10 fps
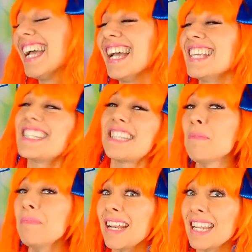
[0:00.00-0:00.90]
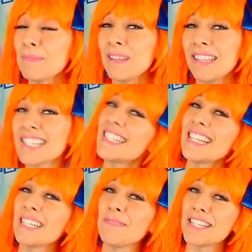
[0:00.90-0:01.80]
Somebody's been listening
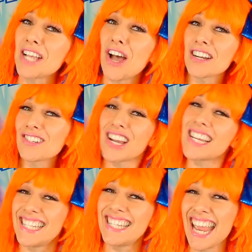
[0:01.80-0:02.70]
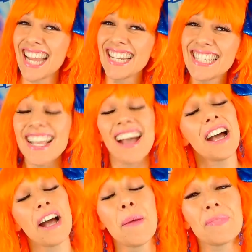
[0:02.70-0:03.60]
to my song, Just Dance.
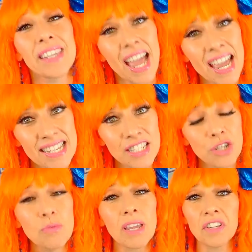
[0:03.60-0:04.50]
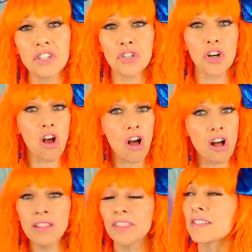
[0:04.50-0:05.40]
Yes, you give it your
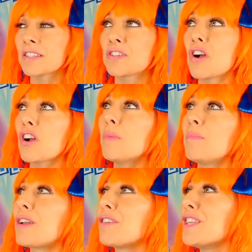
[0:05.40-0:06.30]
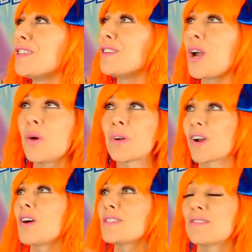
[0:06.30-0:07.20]
all. There's a song called Better Than You Know where it
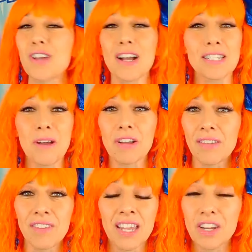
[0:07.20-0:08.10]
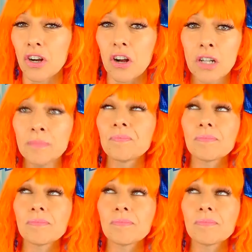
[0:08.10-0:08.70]
also talks about giving it your all.